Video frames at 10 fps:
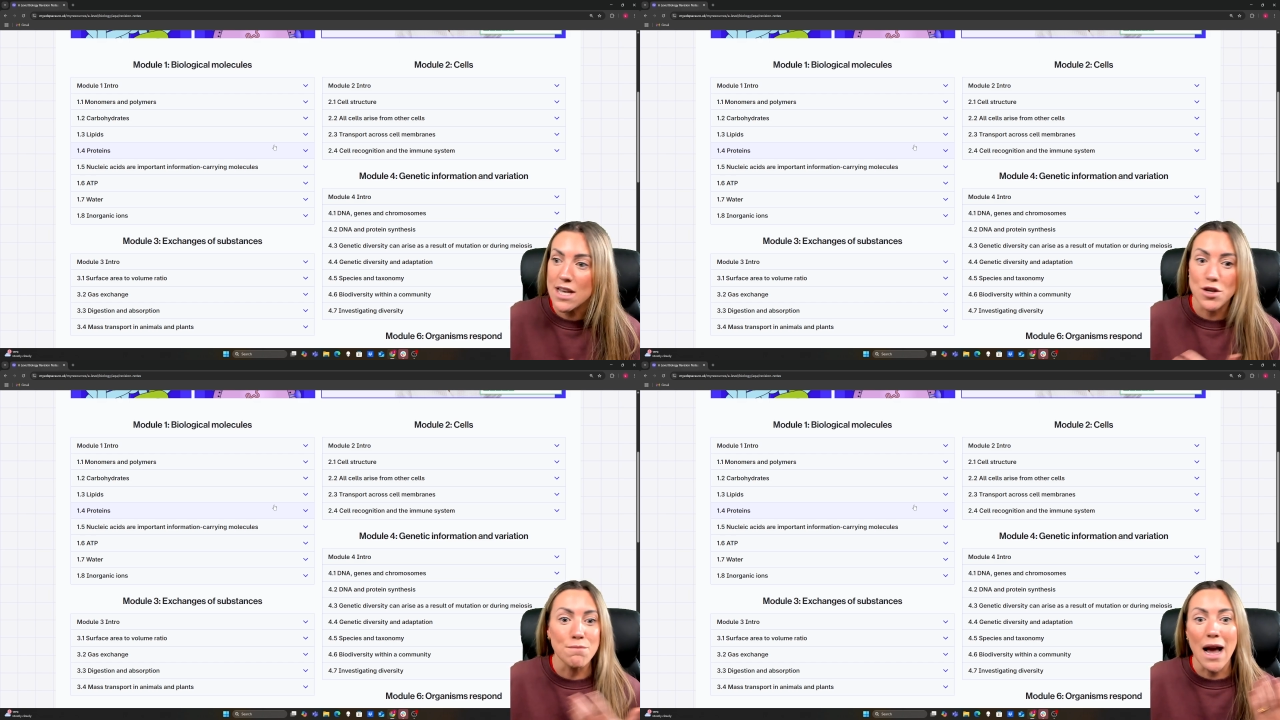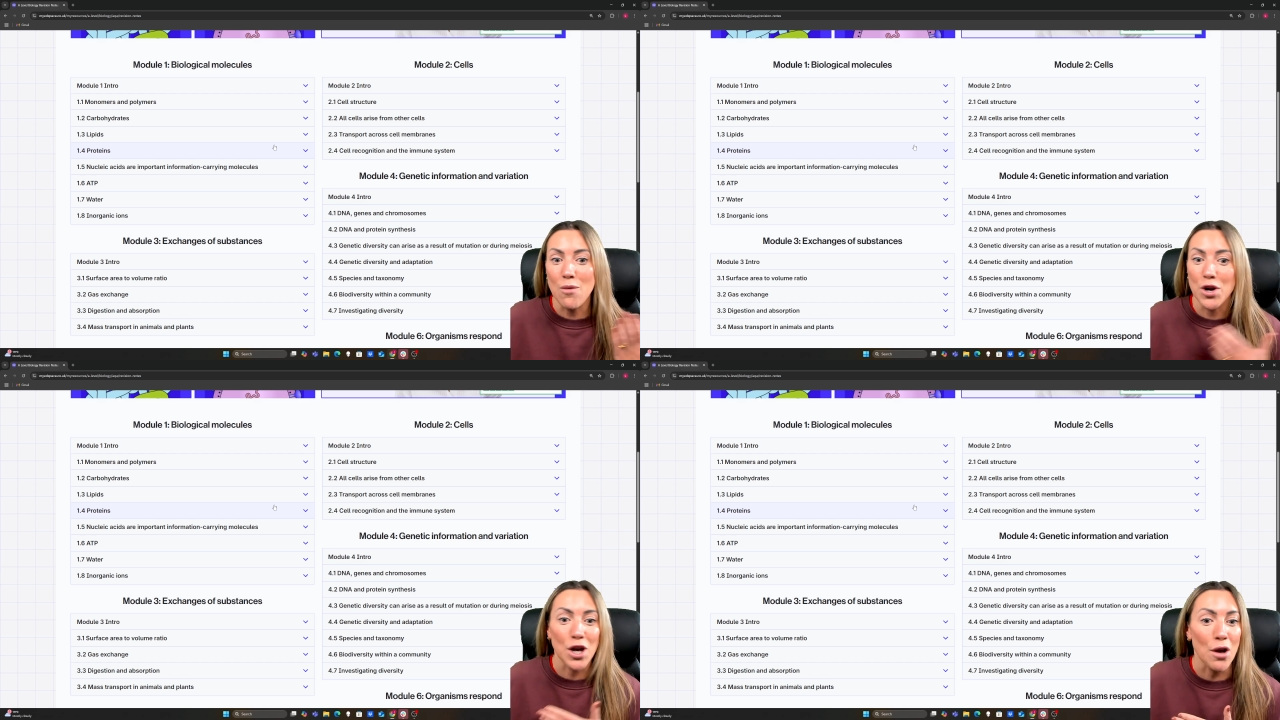you might want
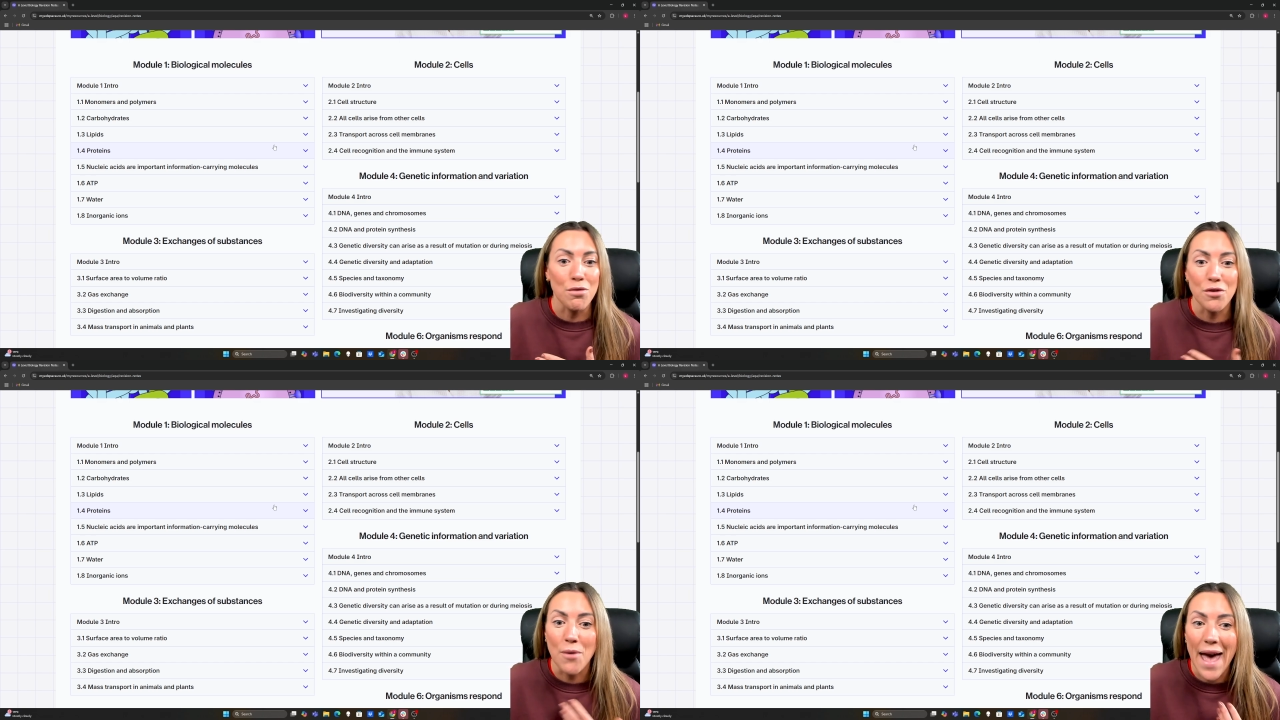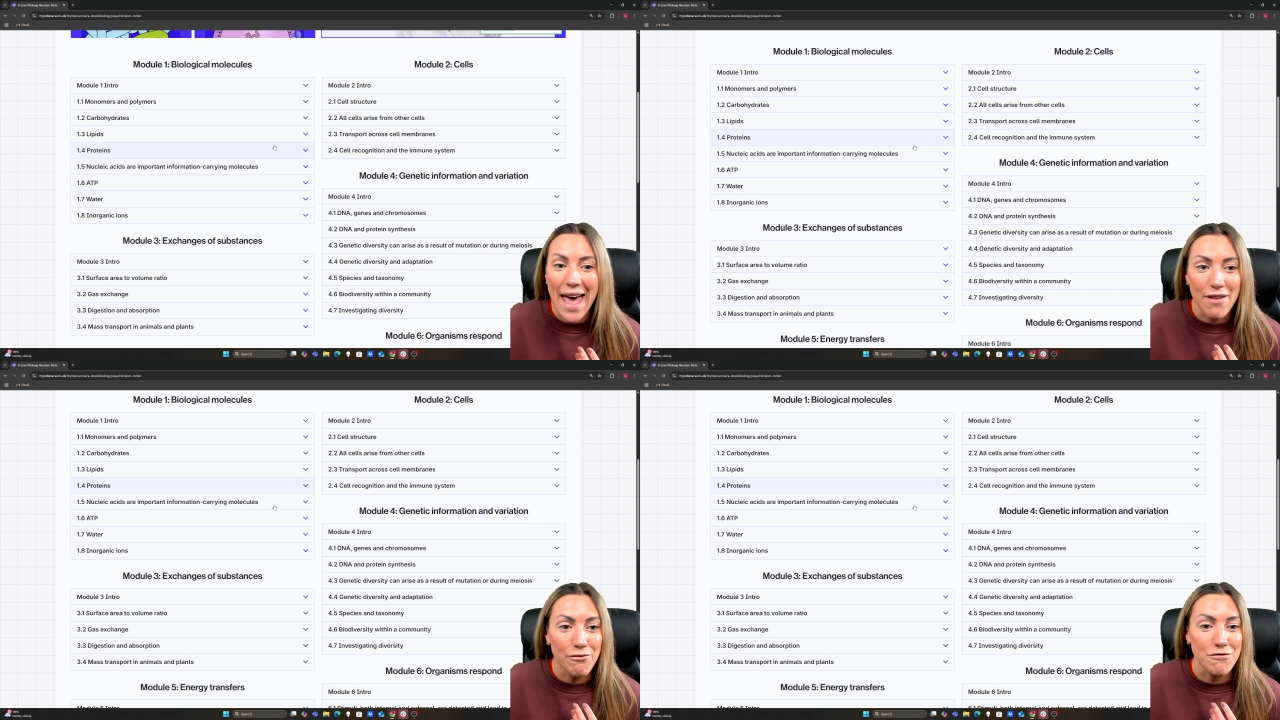to go through
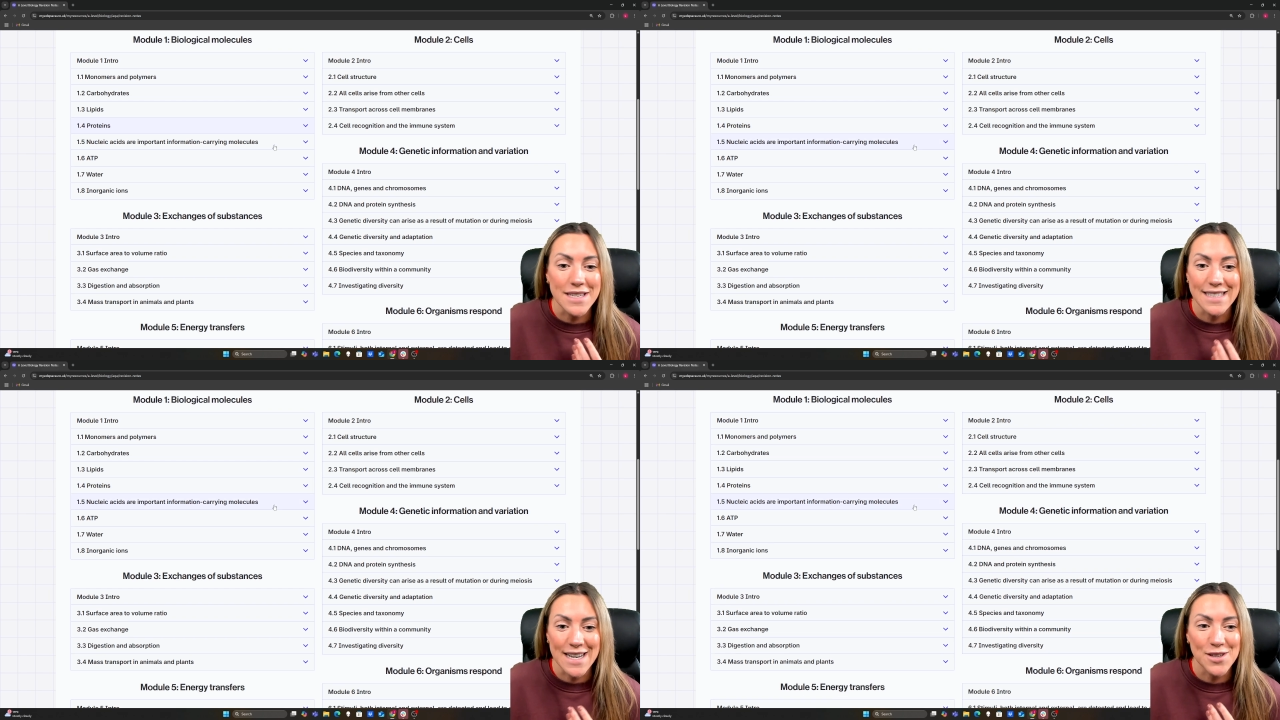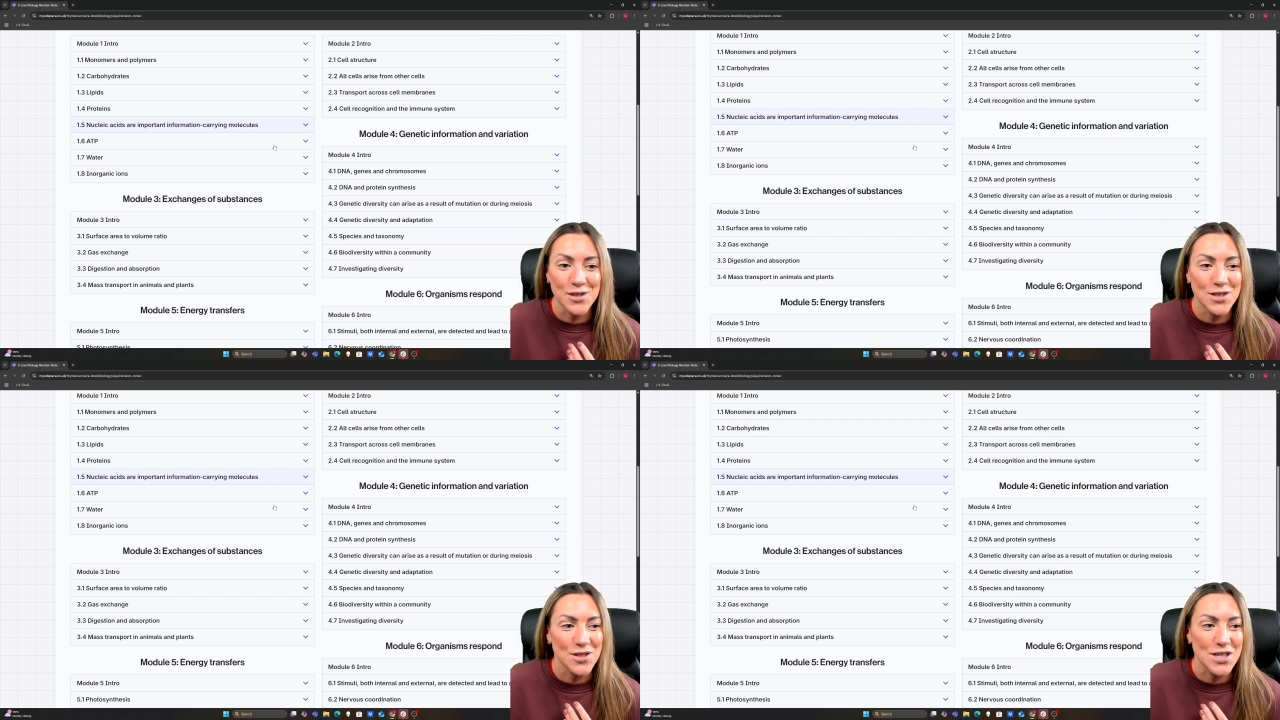every single
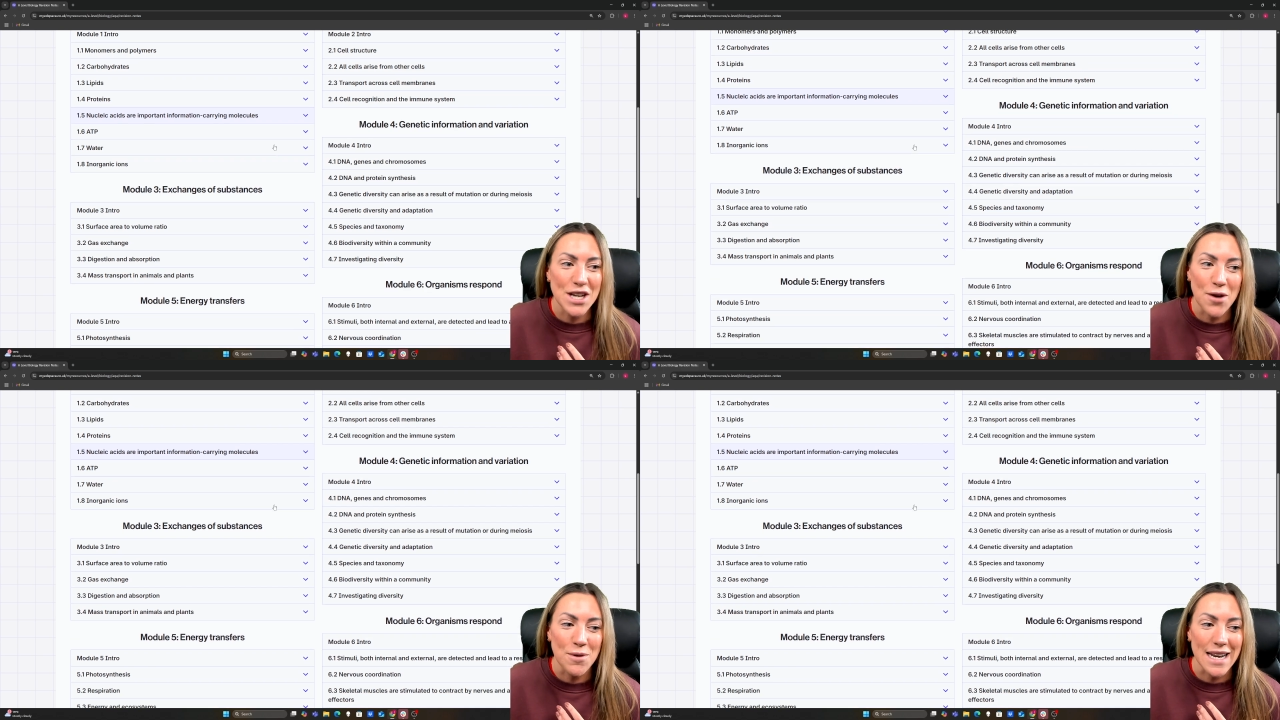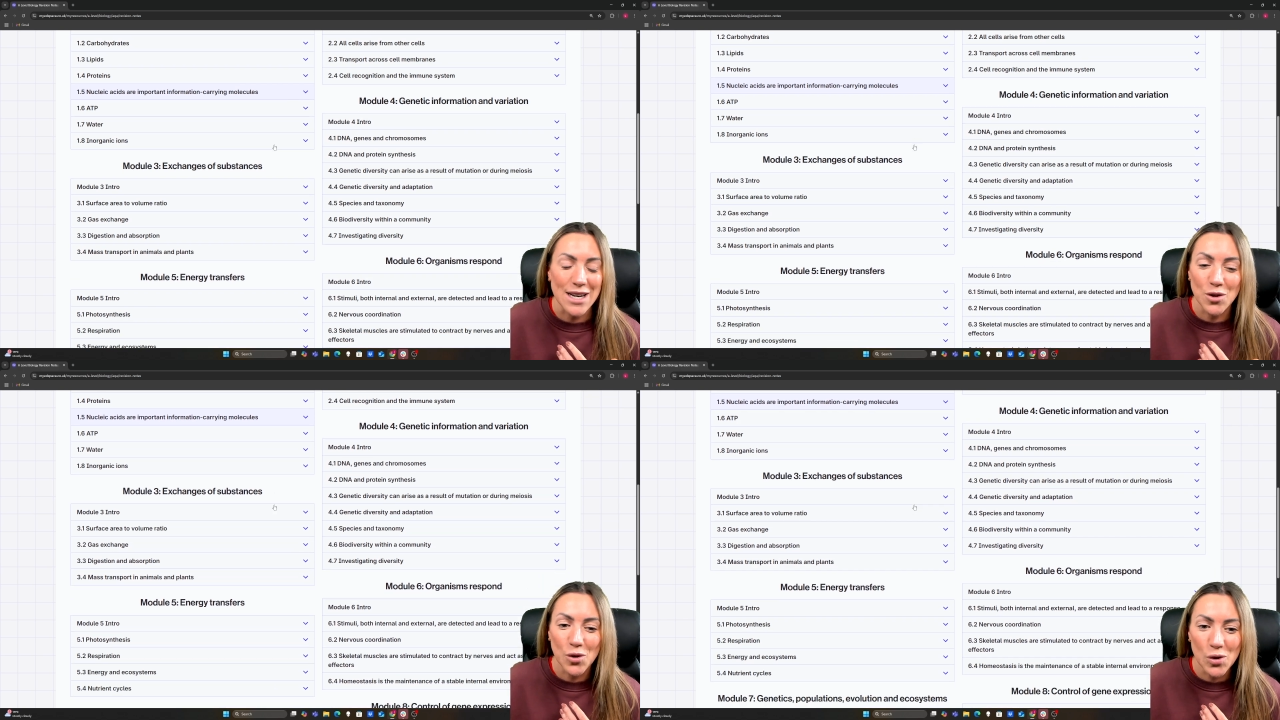study note in
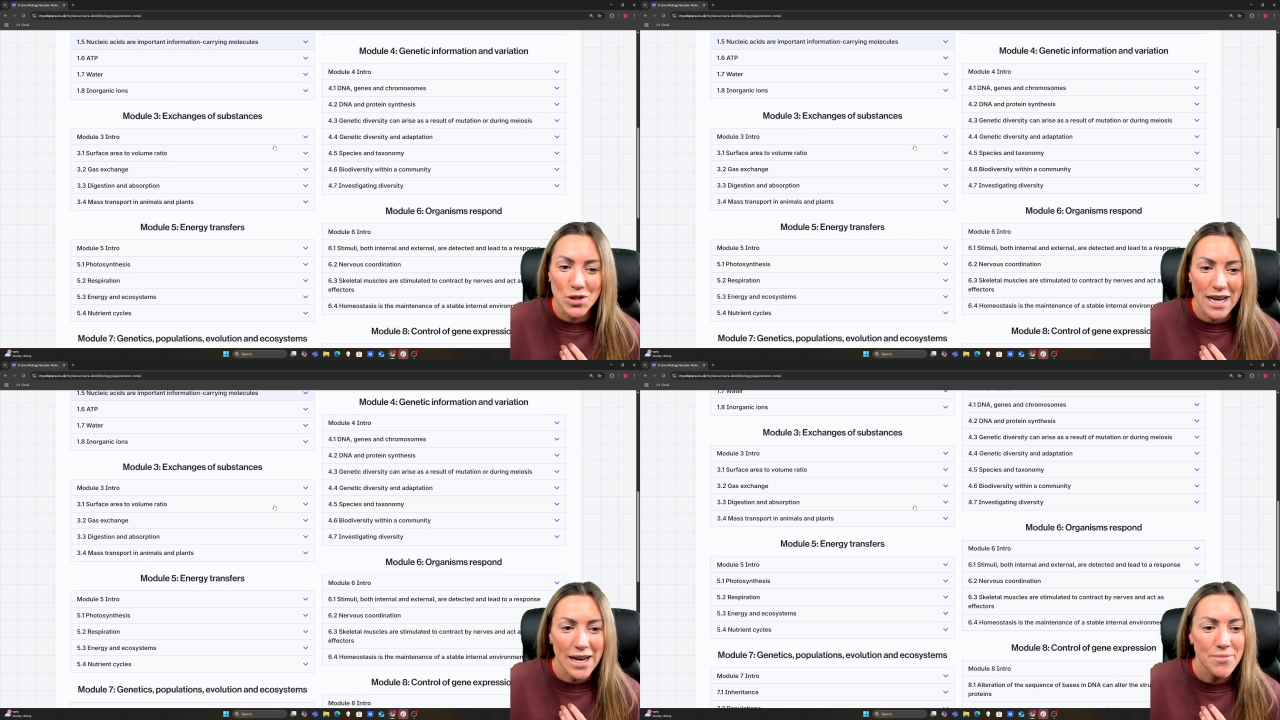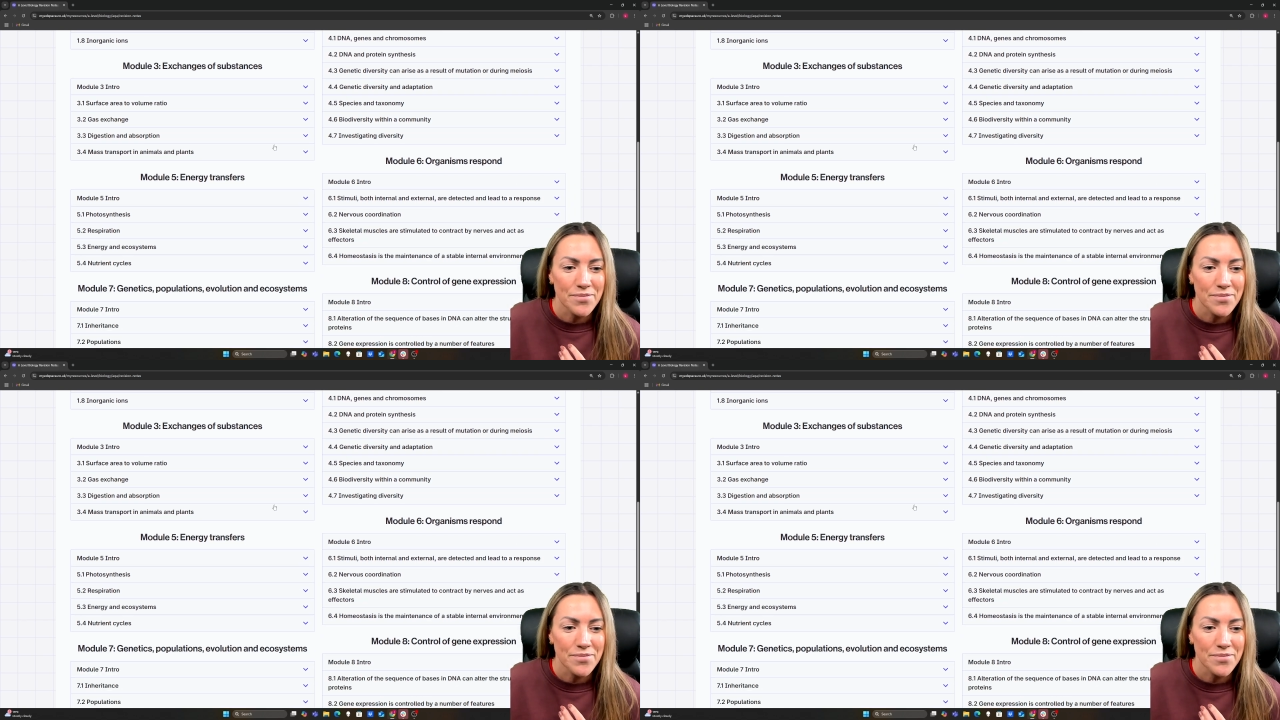order.